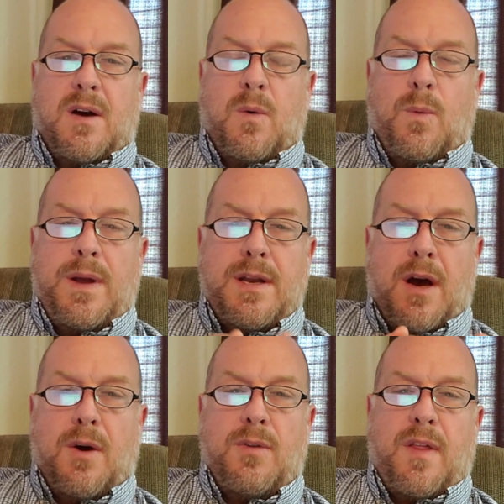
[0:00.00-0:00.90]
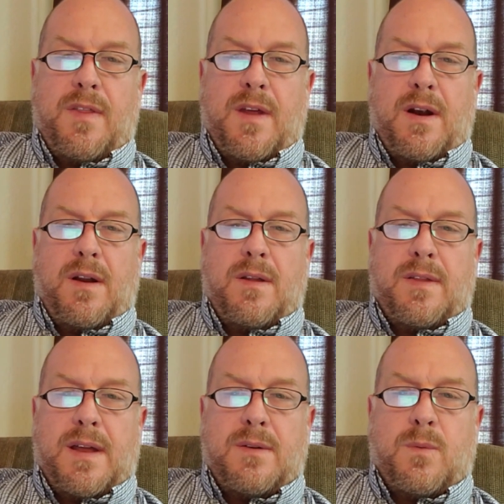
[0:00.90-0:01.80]
We know
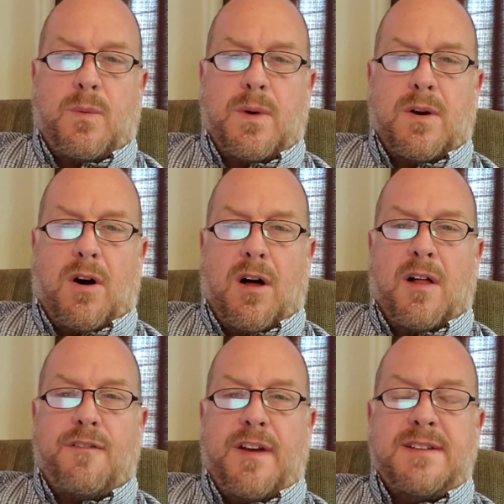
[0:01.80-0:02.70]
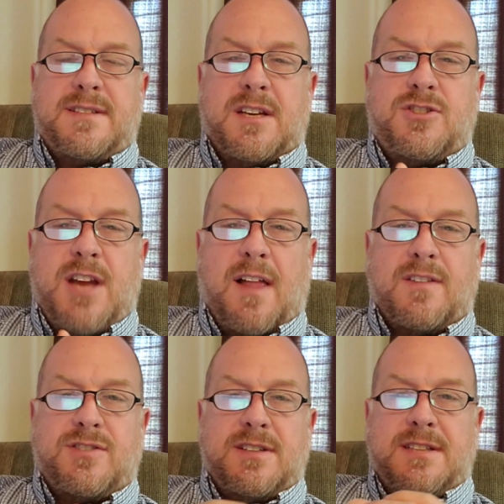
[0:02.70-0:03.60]
that we're all facing a
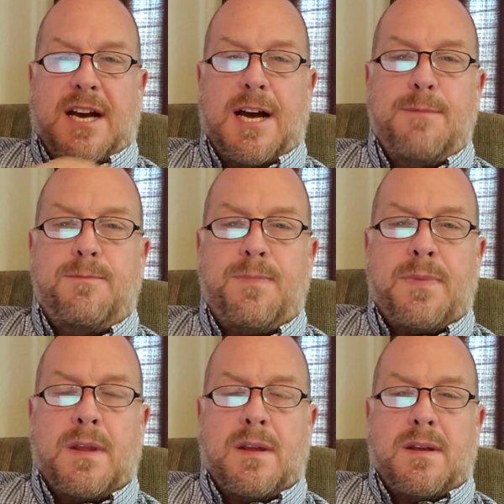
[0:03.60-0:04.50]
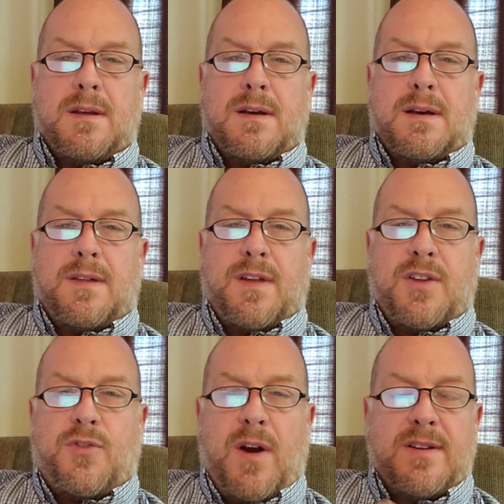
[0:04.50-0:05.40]
challenging time. I think
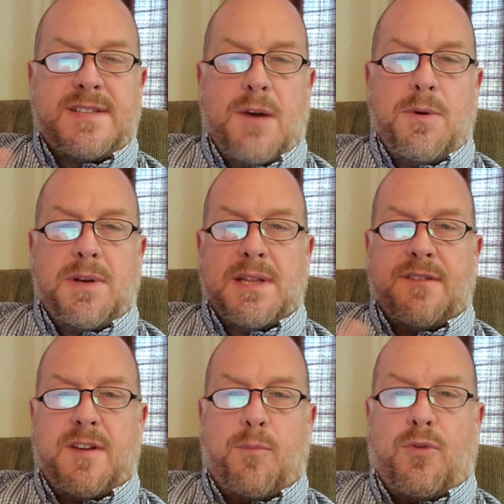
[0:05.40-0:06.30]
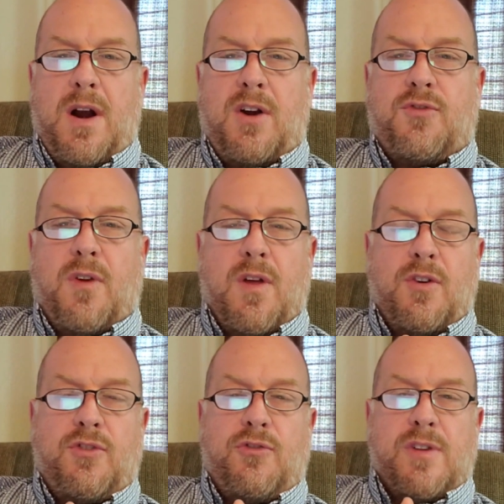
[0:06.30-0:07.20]
it's fair to say we could lift up prayers for
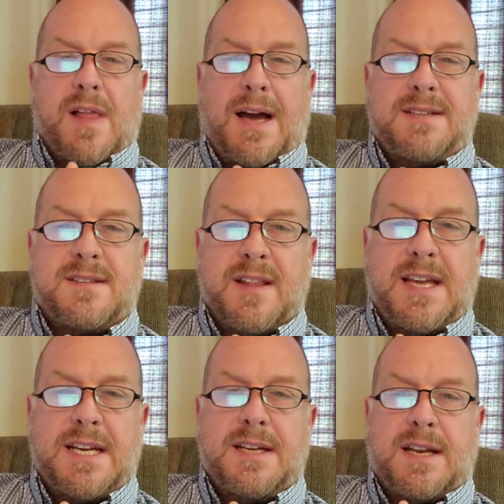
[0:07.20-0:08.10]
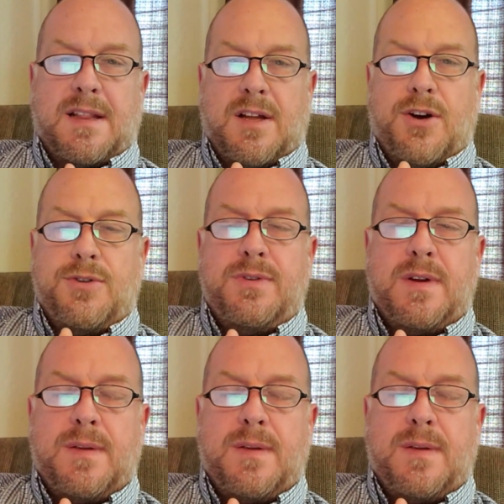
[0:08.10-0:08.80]
those who feel isolated and alone.